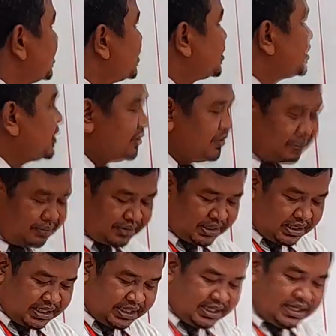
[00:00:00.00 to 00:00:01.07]
So
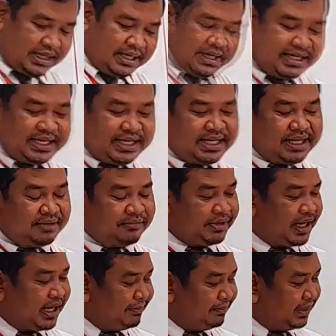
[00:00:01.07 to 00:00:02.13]
in here we
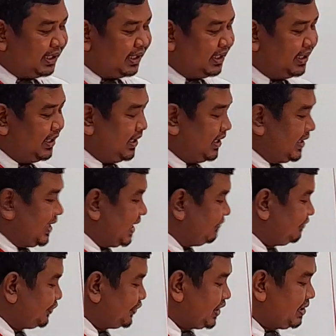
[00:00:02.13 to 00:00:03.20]
have, like I
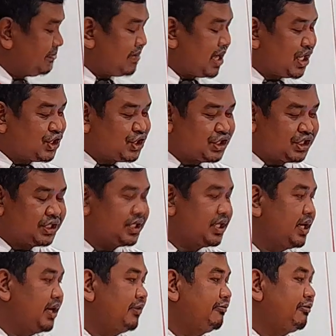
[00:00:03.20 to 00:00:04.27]
have already mentioned,
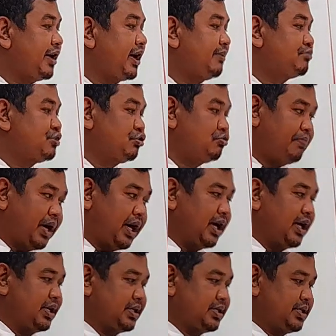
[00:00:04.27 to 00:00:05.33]
we have 2
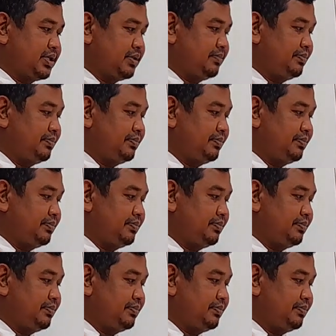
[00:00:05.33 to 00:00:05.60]
parts.